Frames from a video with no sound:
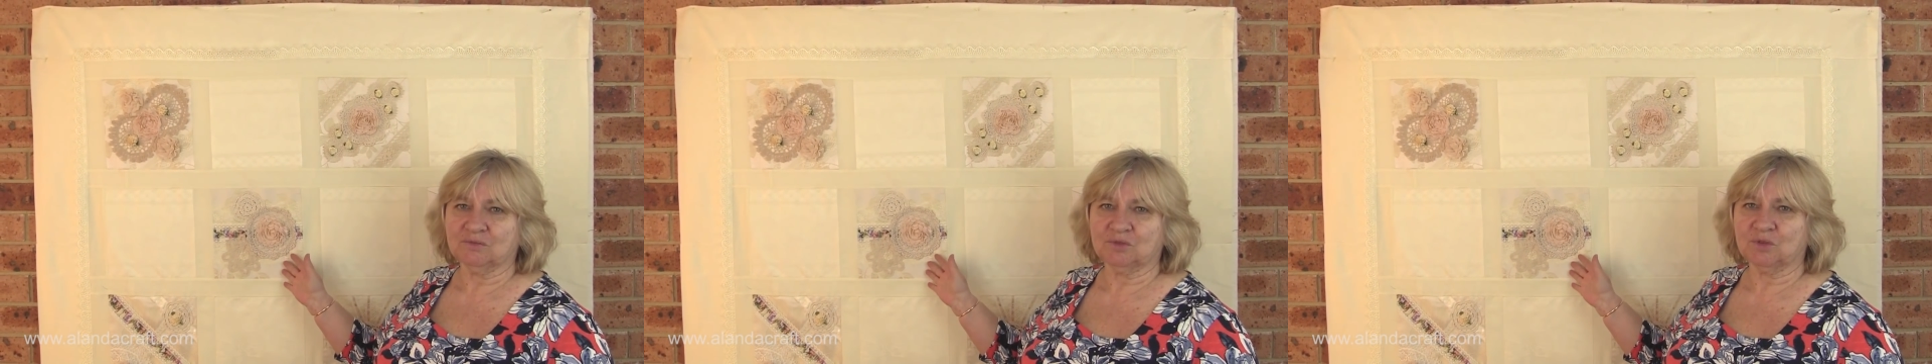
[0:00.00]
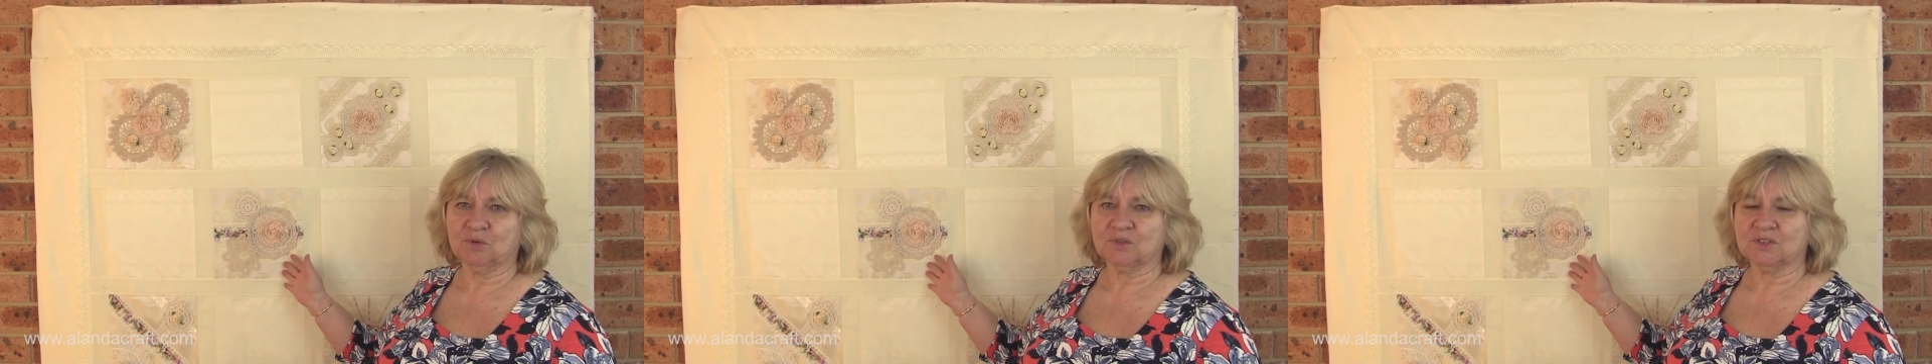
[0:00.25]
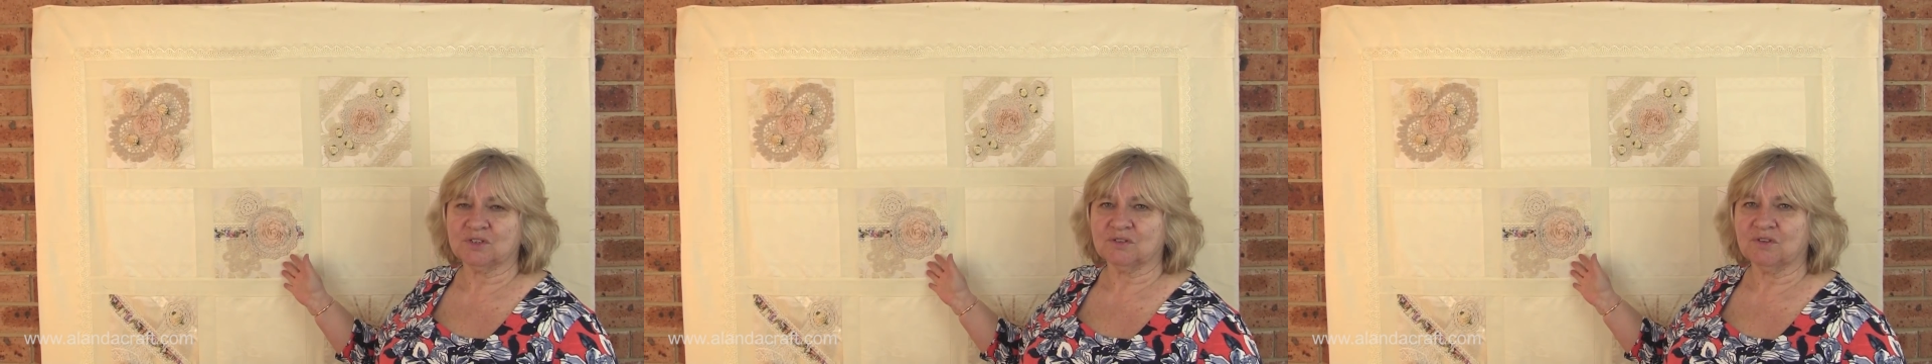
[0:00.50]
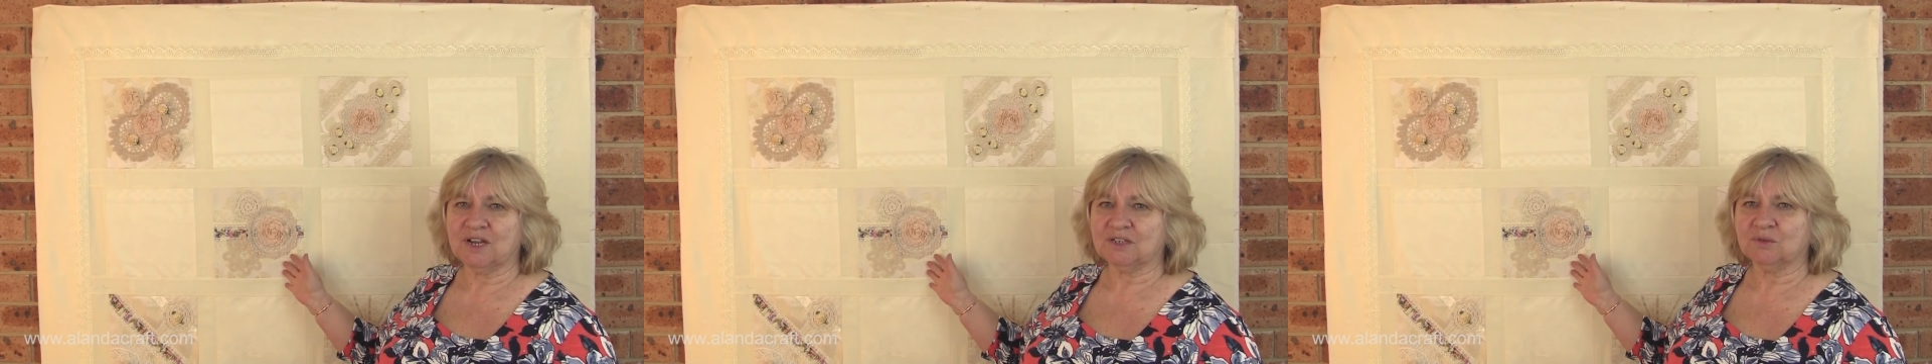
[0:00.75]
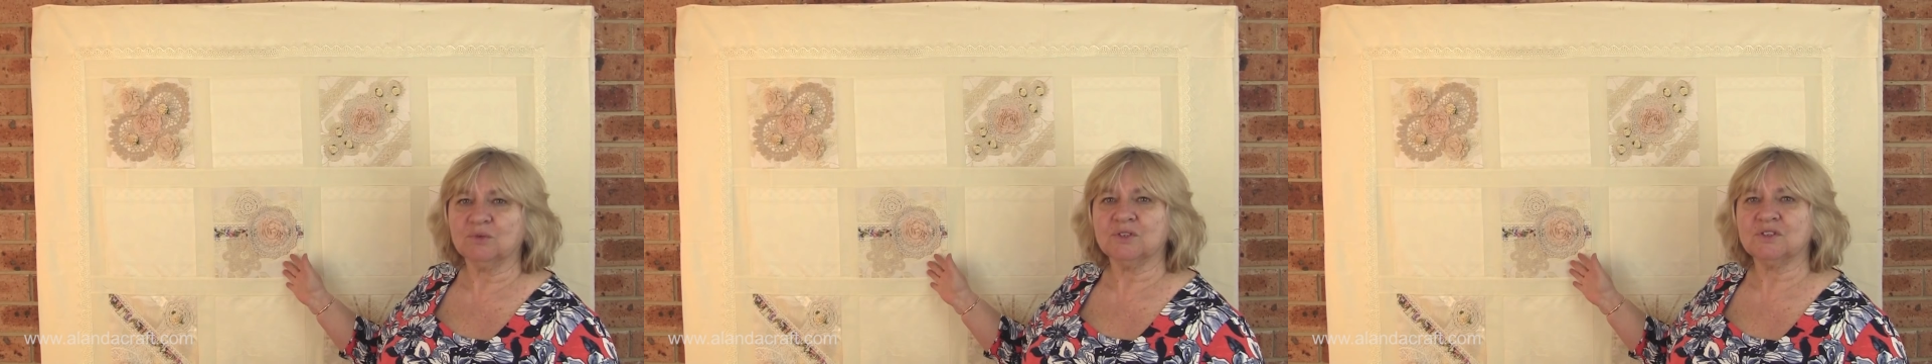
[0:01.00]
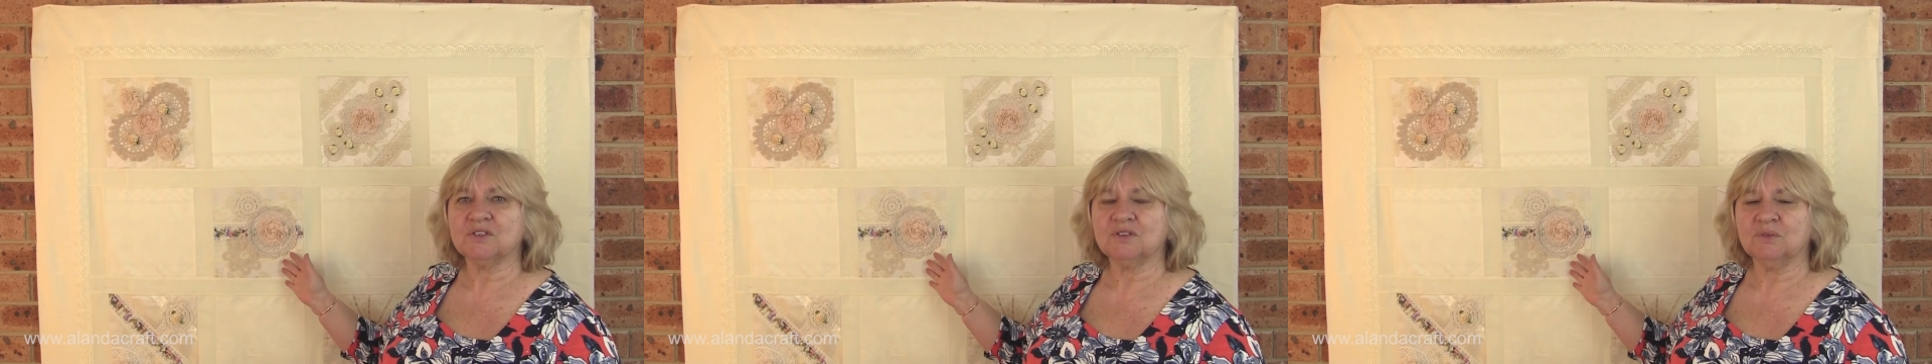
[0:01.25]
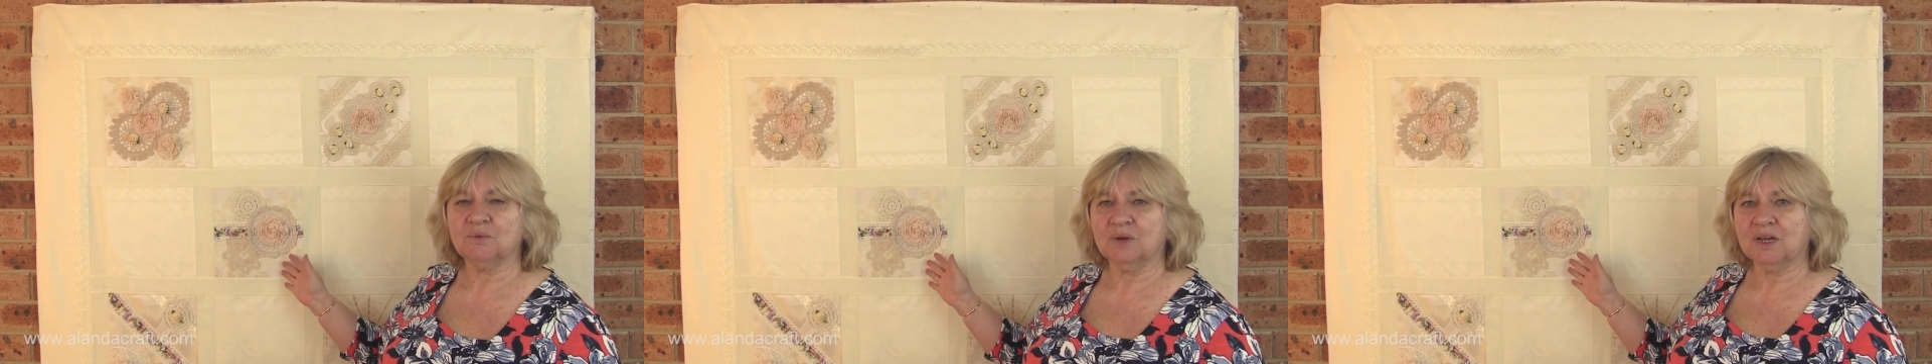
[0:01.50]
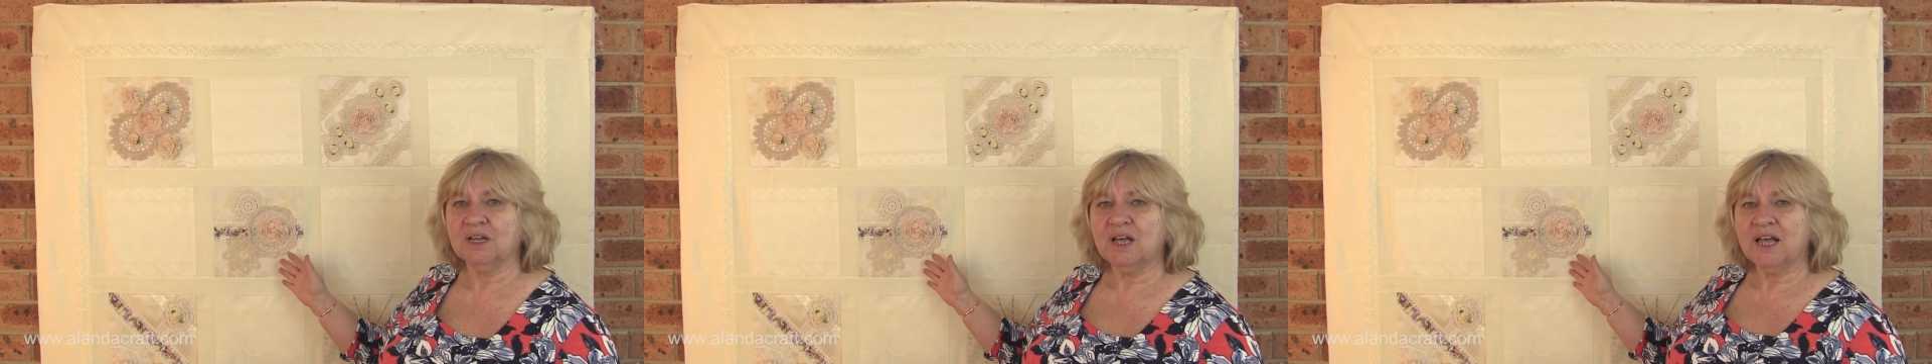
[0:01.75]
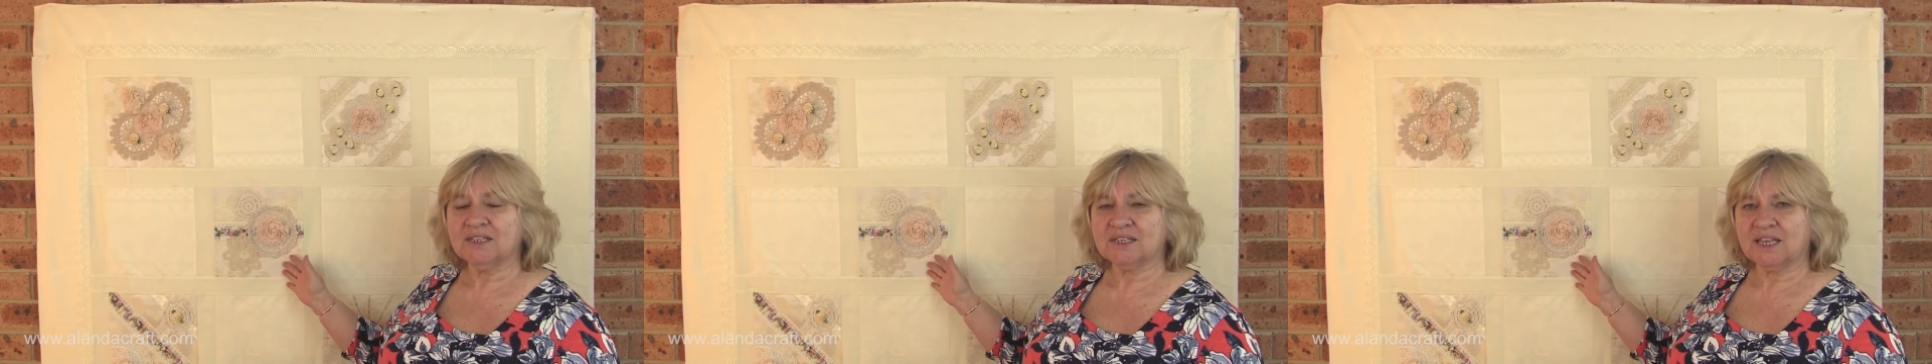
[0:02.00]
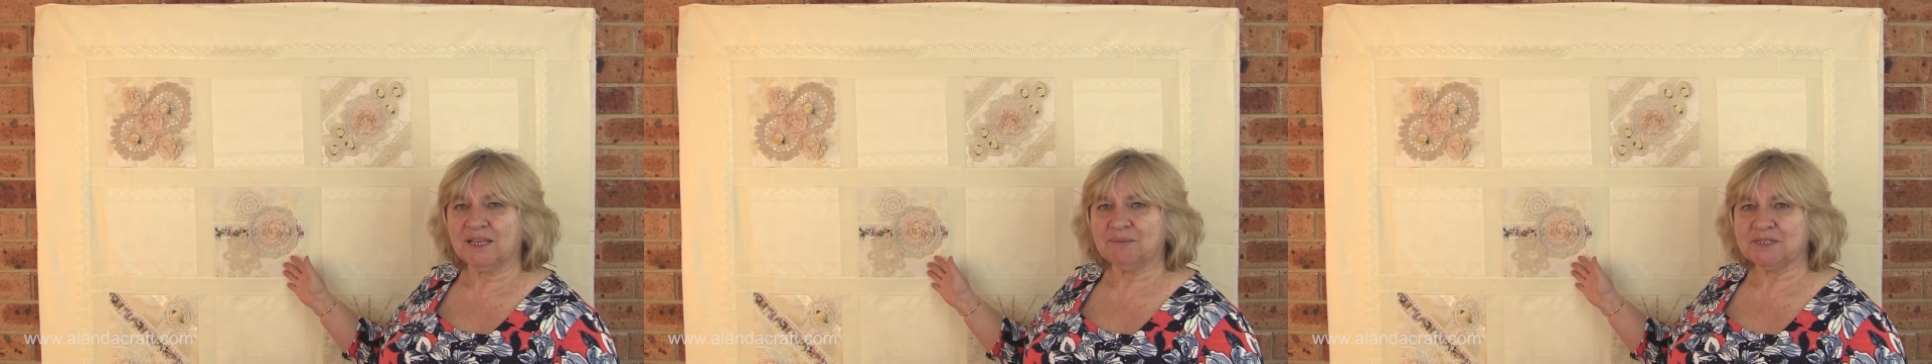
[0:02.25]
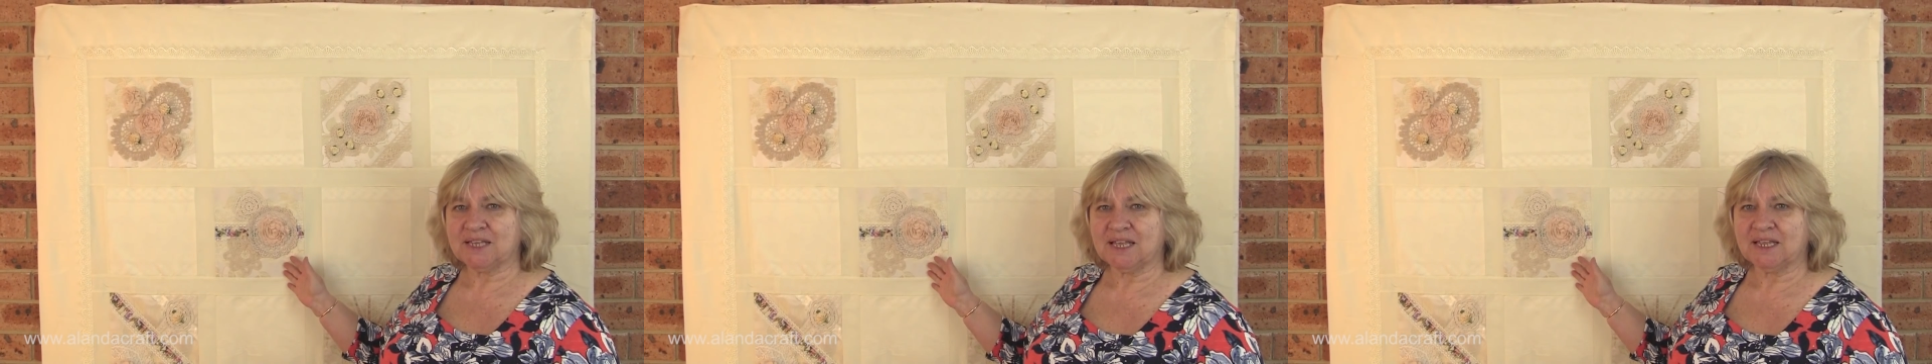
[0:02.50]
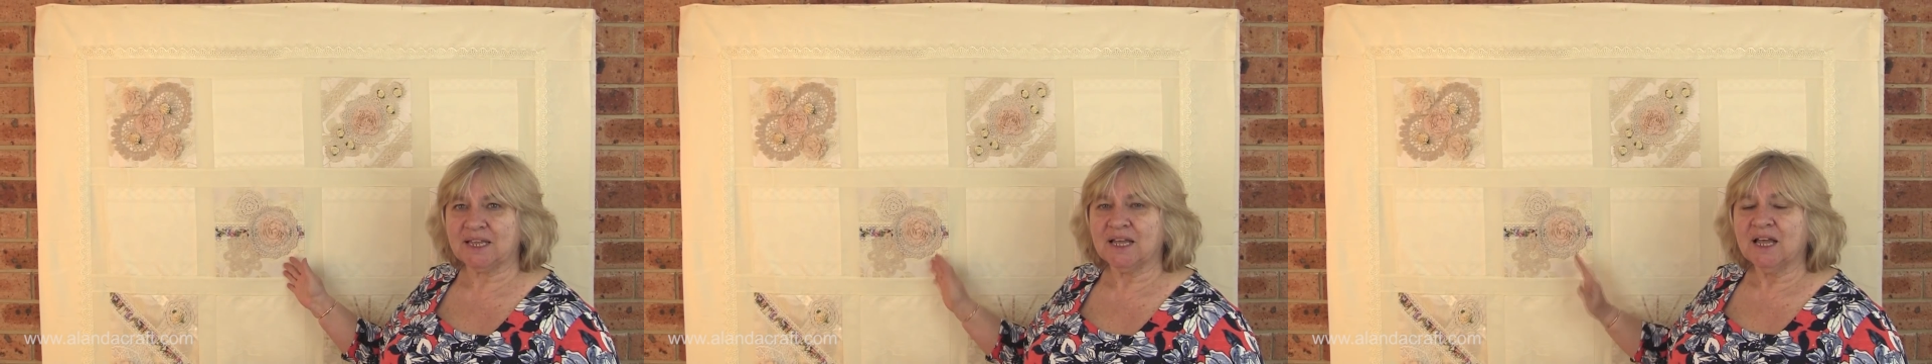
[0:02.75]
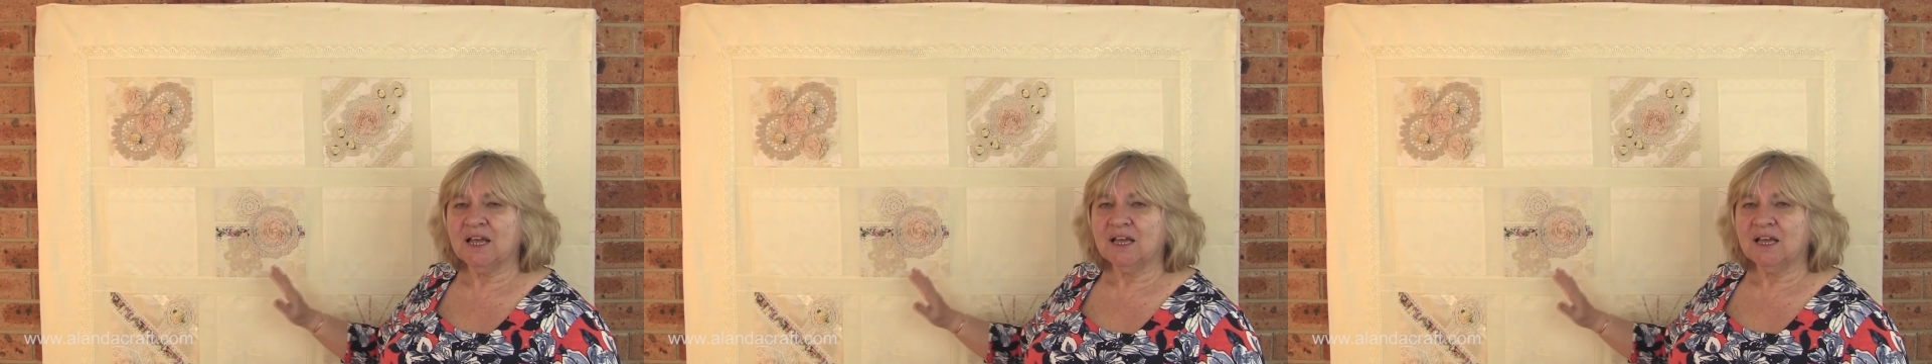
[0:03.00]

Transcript: daughters and granddaughters to as a keepsake.